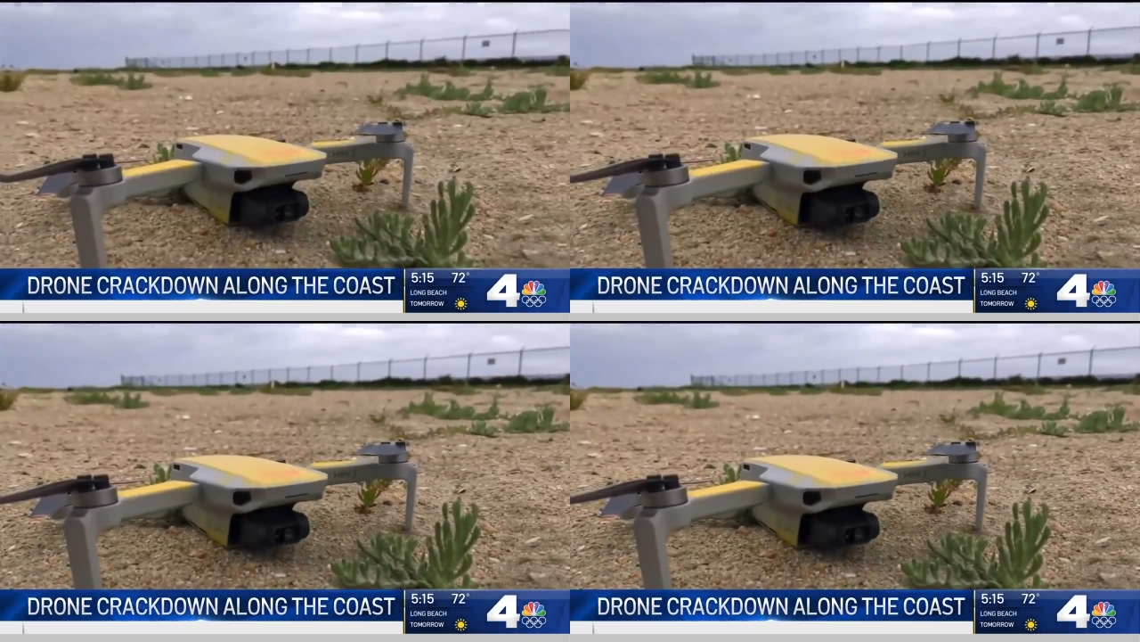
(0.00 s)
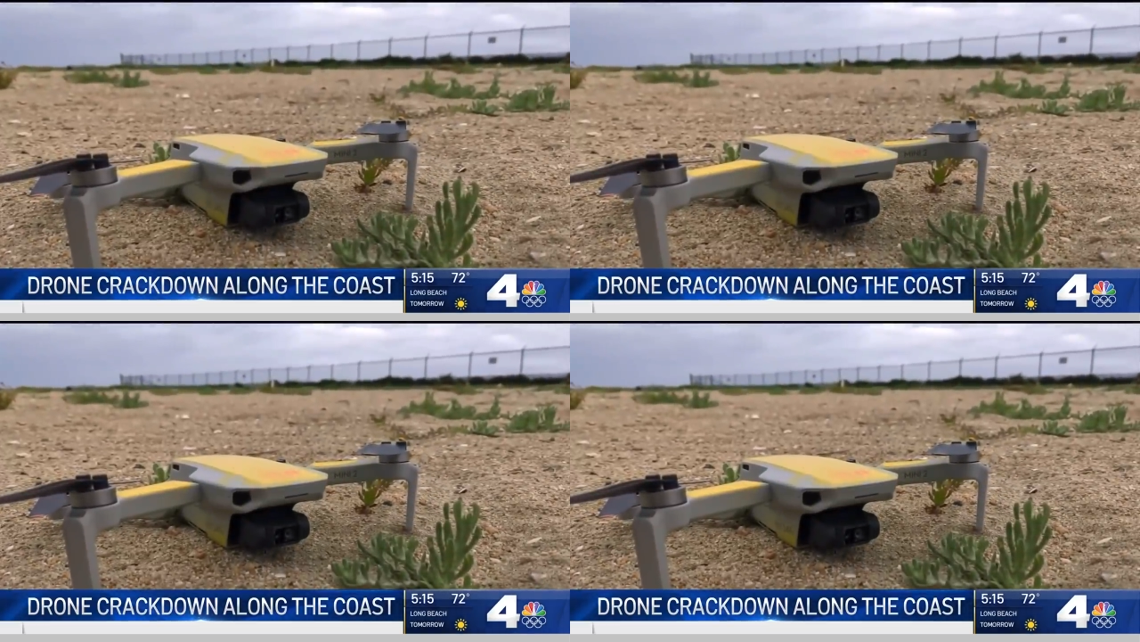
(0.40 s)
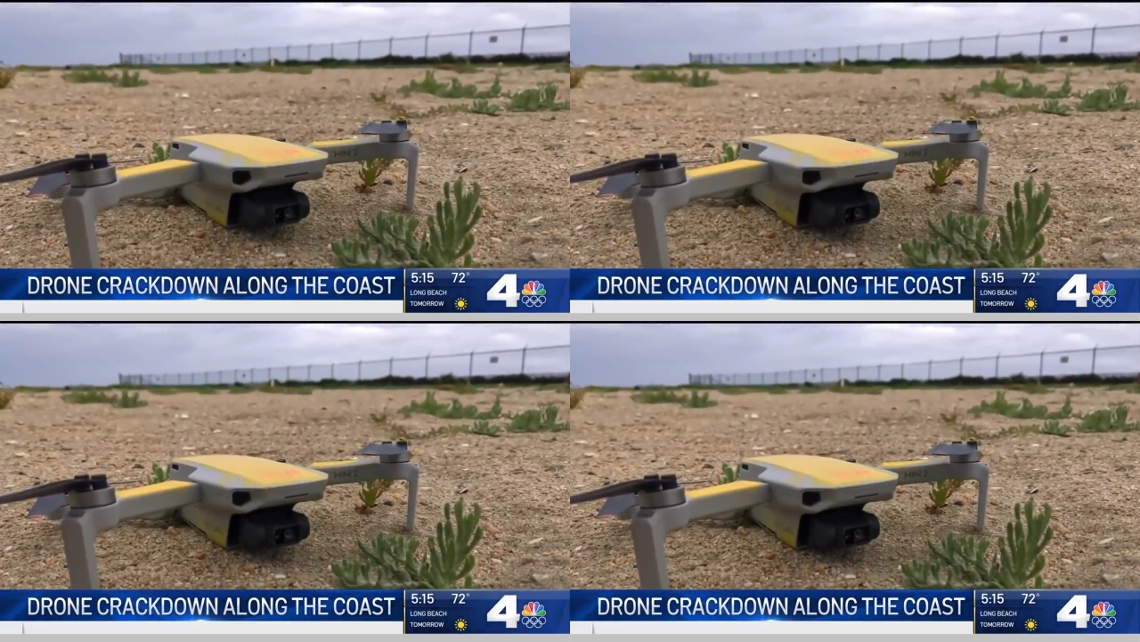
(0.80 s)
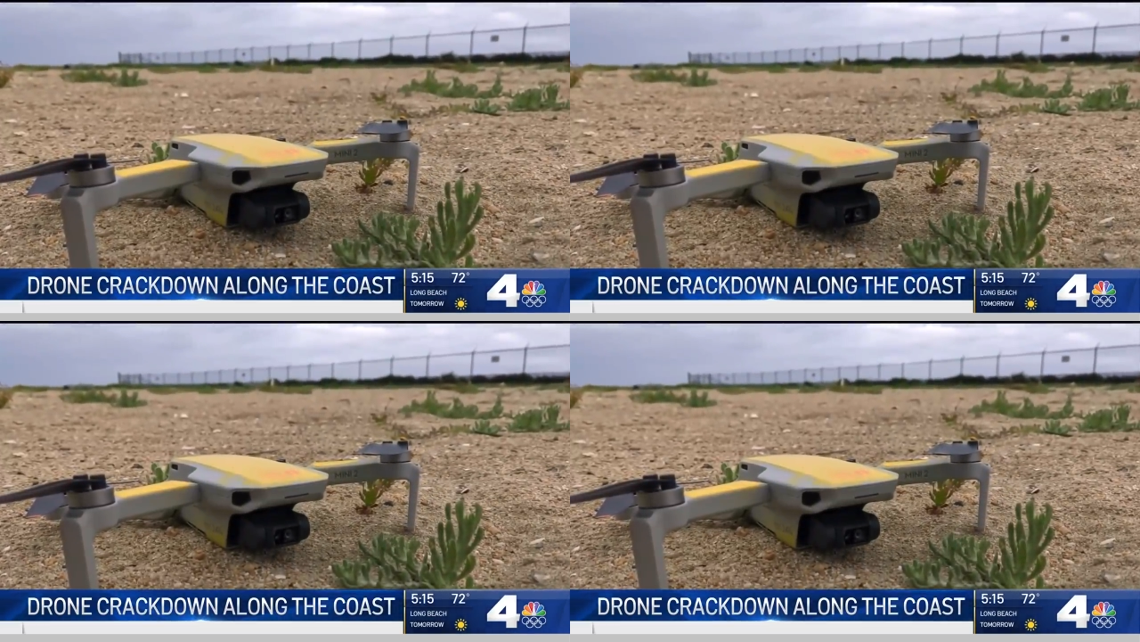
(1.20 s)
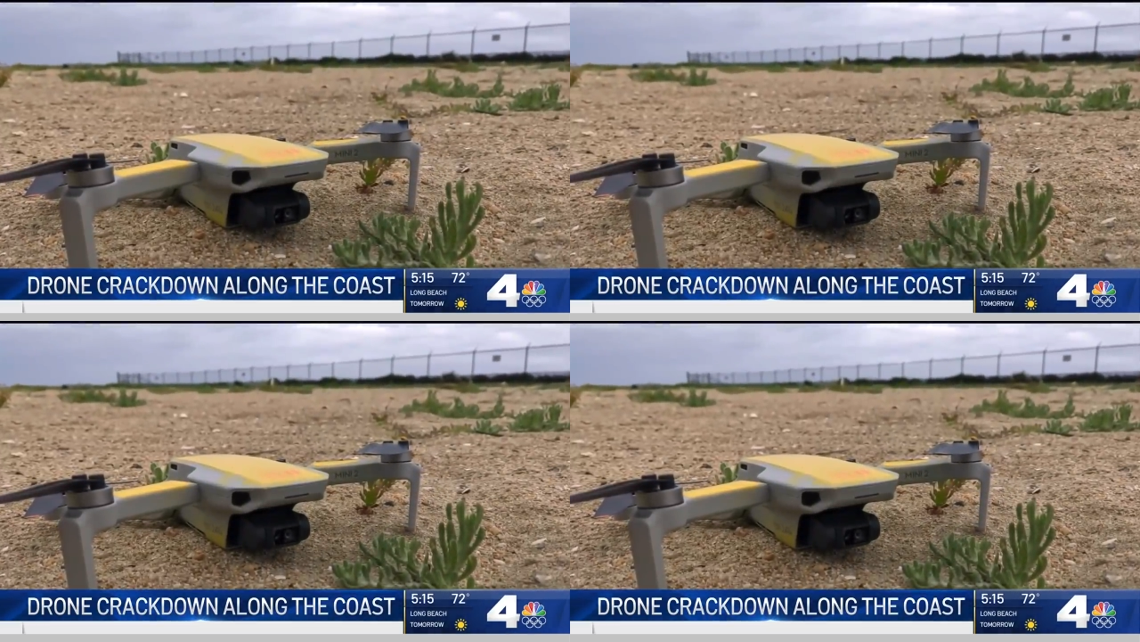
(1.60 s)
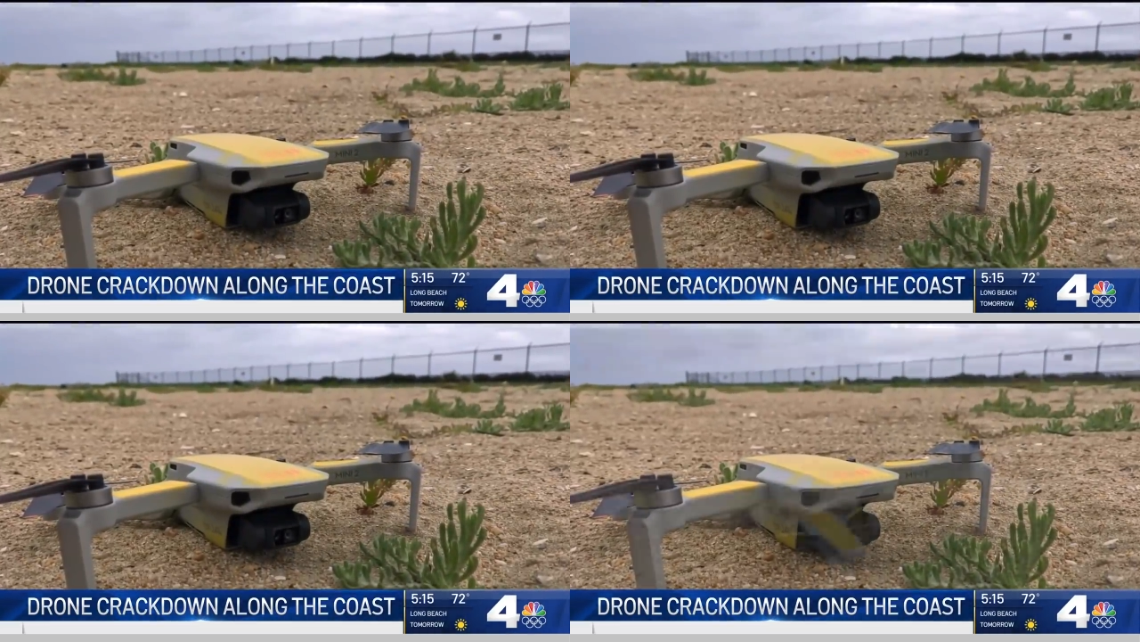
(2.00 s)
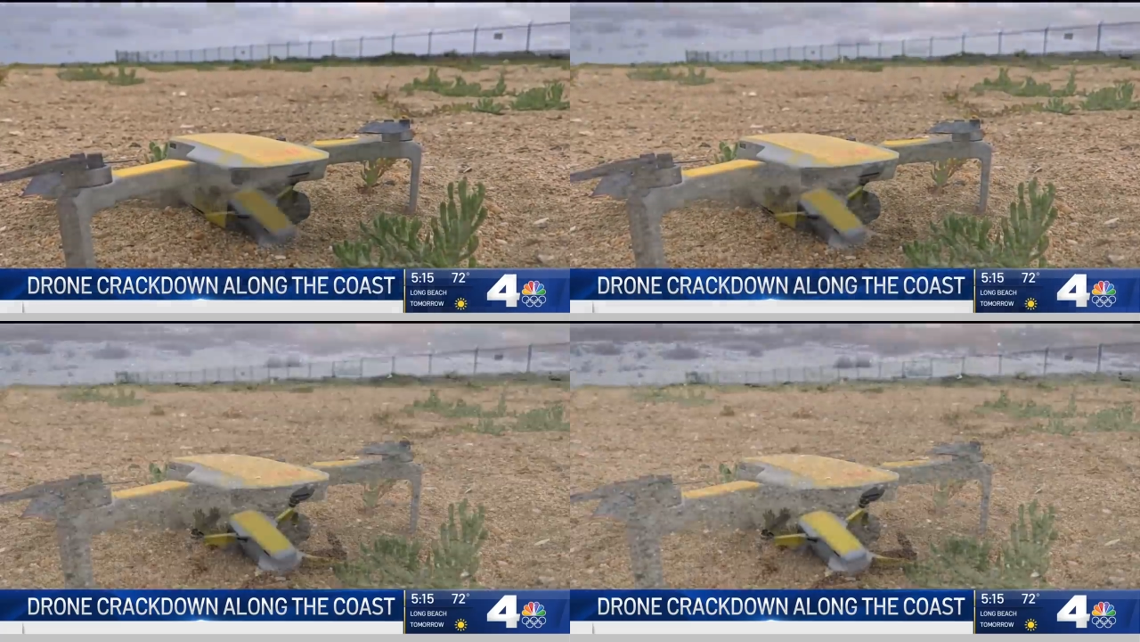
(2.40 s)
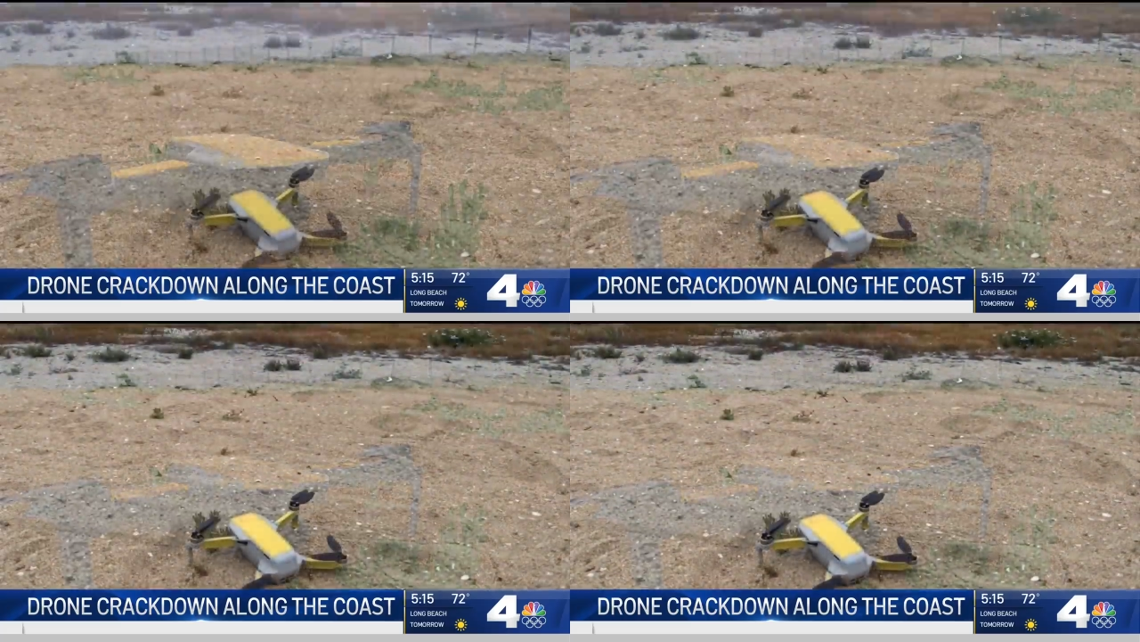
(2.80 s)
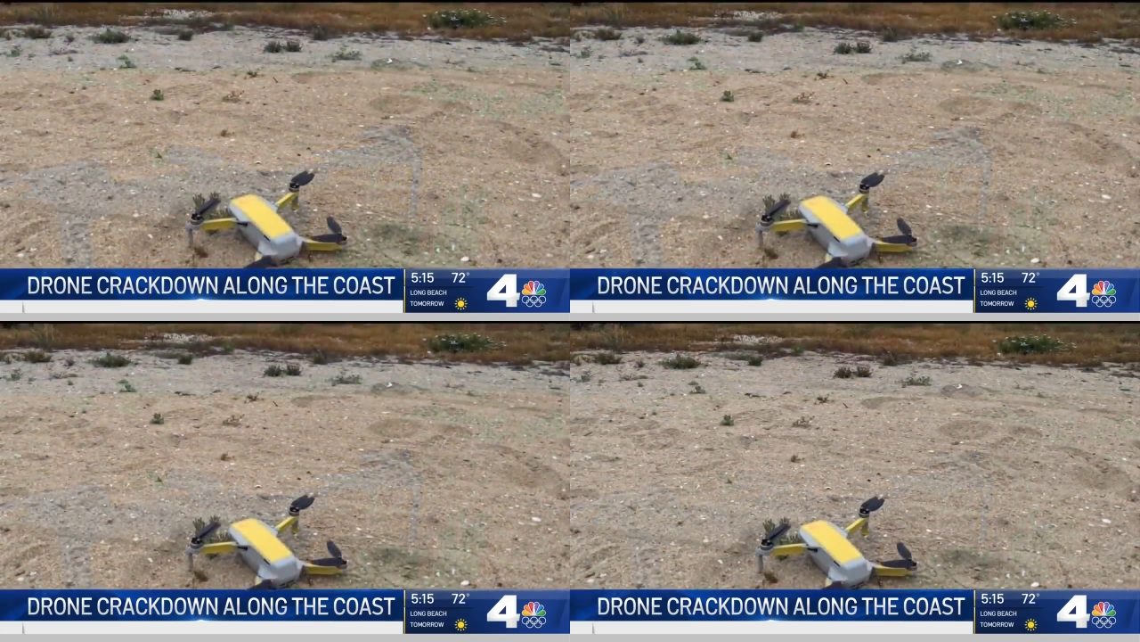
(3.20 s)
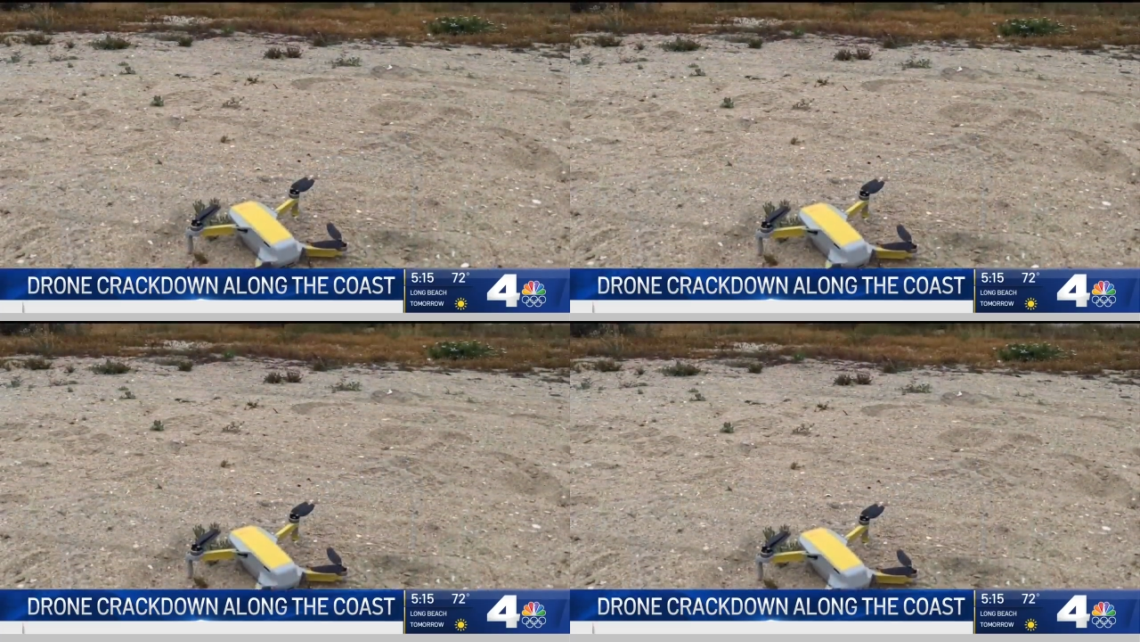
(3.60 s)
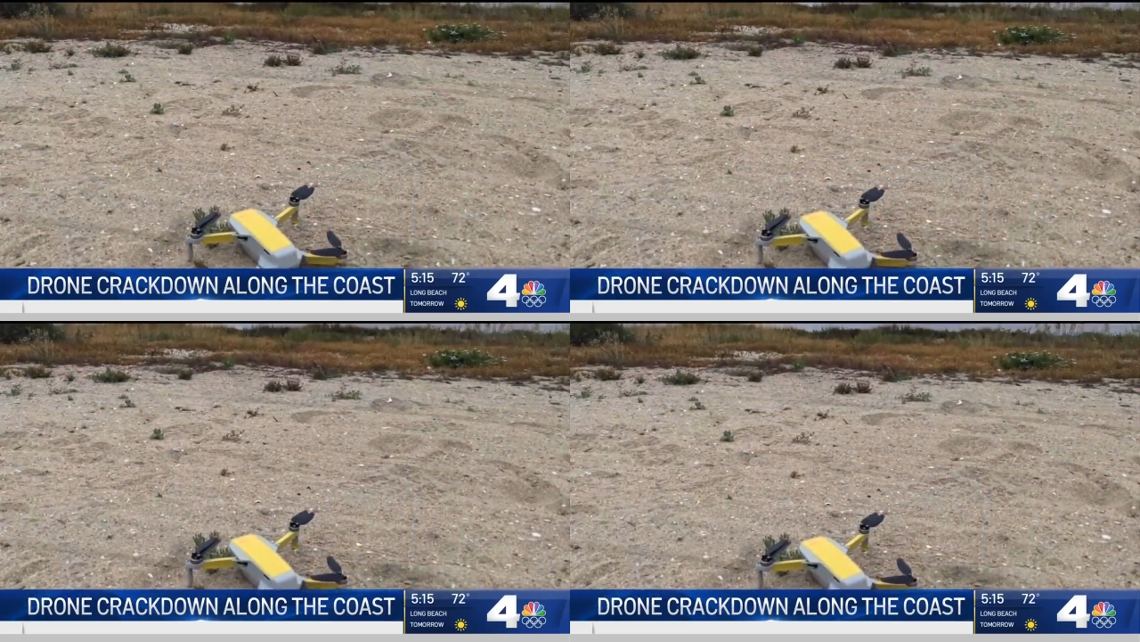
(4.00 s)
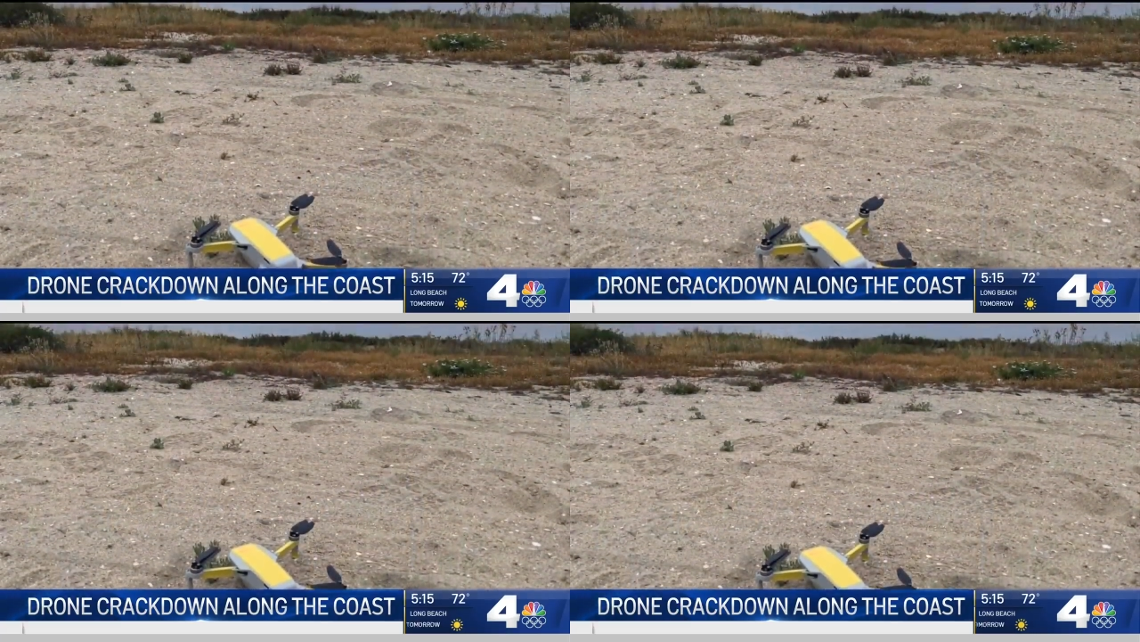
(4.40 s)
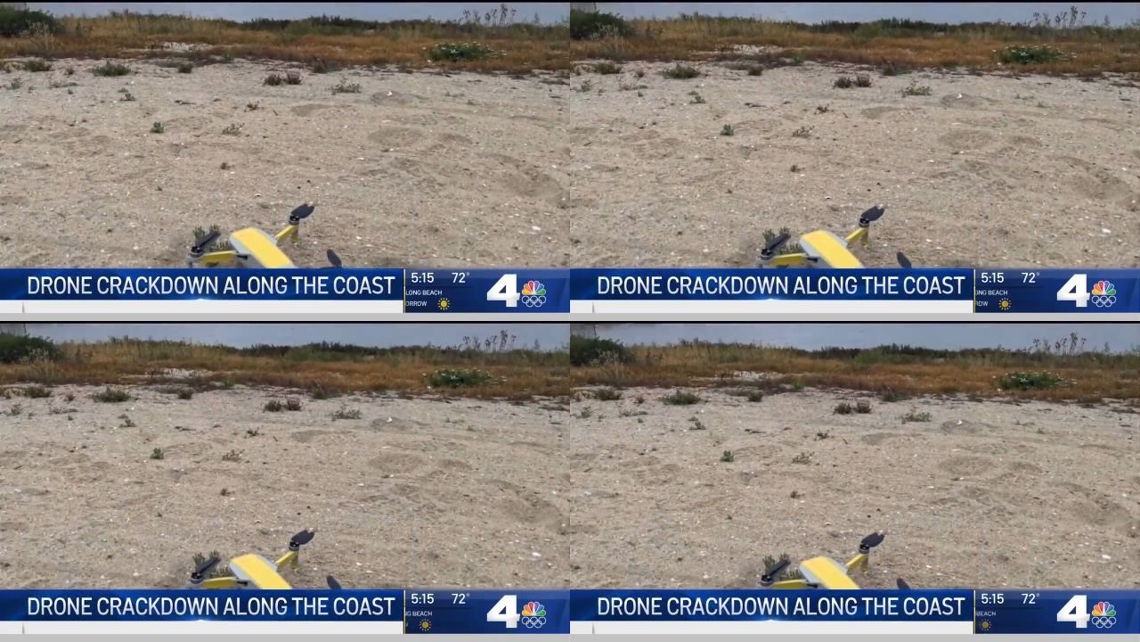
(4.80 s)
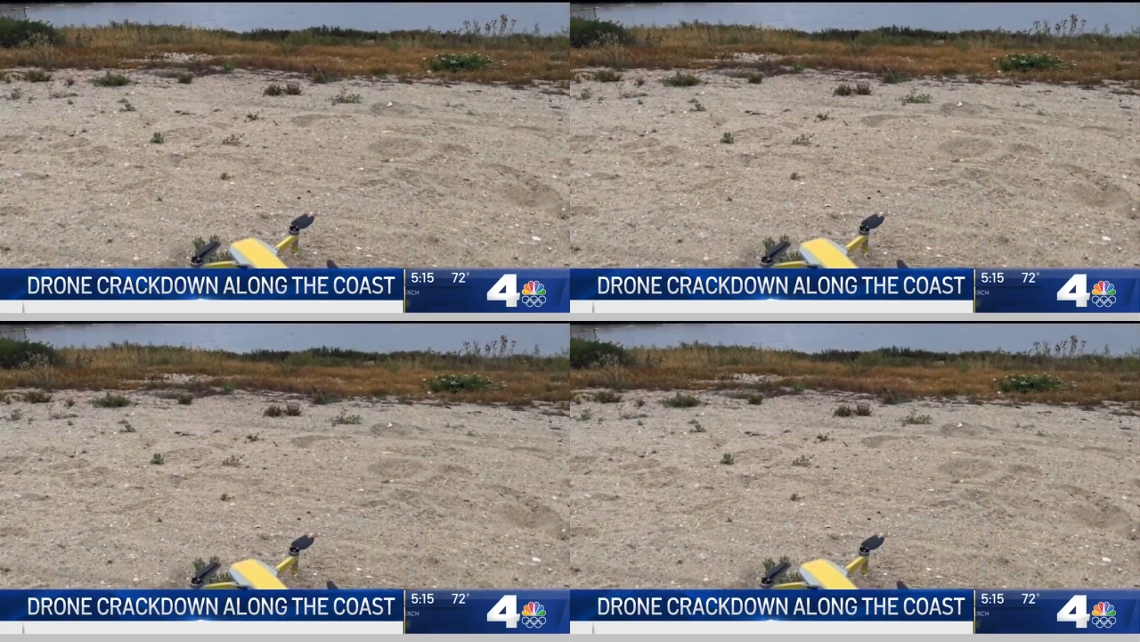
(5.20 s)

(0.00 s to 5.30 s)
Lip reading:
No face is visible, so there are no lips to read.